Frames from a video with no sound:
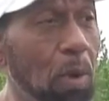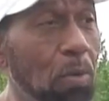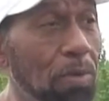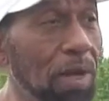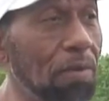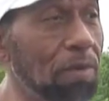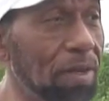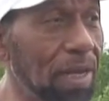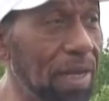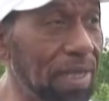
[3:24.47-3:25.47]
will
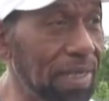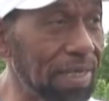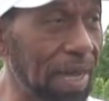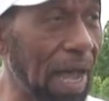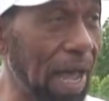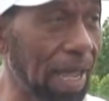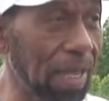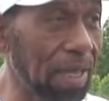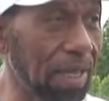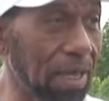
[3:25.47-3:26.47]
never die
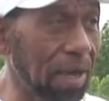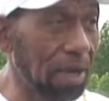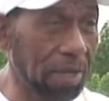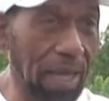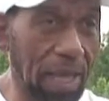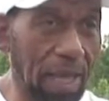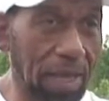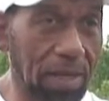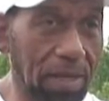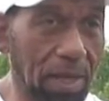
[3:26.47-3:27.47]
again.
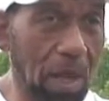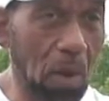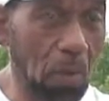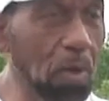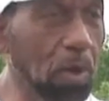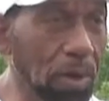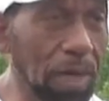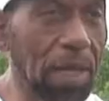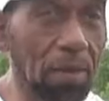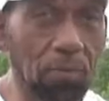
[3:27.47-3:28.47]
We will
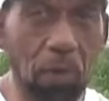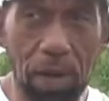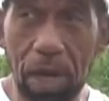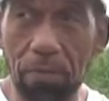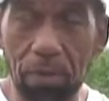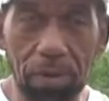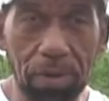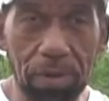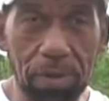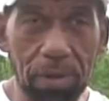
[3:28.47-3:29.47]
live forever.
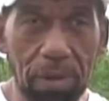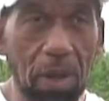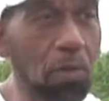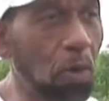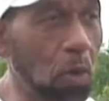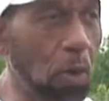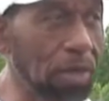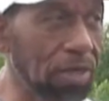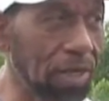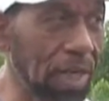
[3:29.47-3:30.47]
The
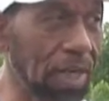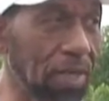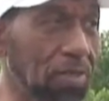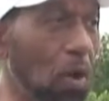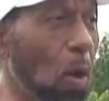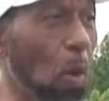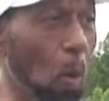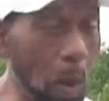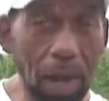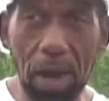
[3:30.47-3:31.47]
question is,
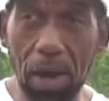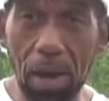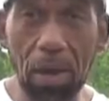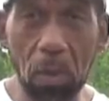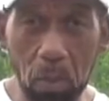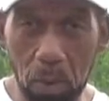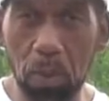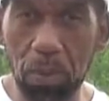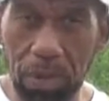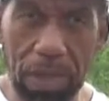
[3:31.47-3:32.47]
where
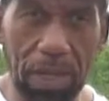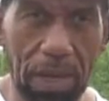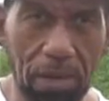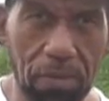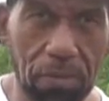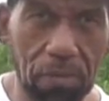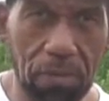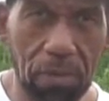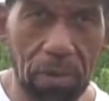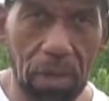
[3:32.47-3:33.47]
will we live?
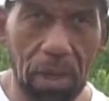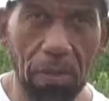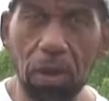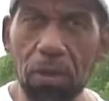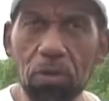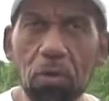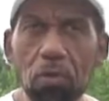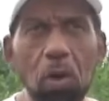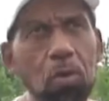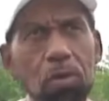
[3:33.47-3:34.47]
There are
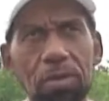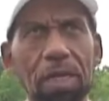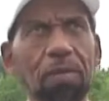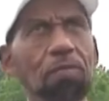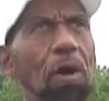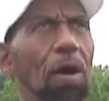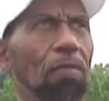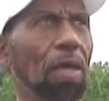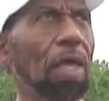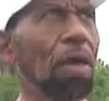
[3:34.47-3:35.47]
two roads that the Father